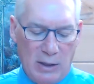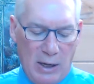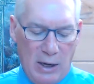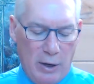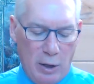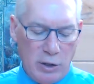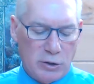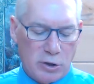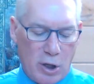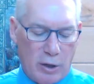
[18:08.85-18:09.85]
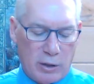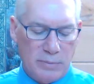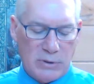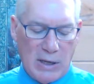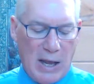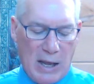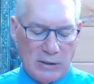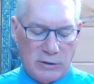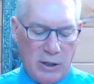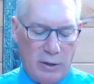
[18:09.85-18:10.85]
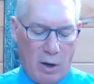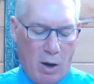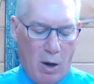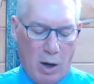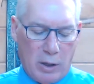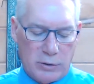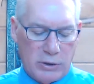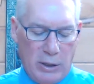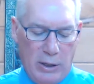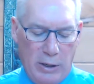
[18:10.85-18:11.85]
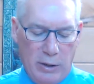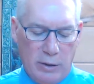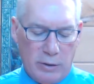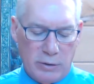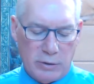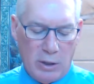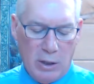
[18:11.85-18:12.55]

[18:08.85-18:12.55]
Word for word: and uncircumcised in hearts and ears,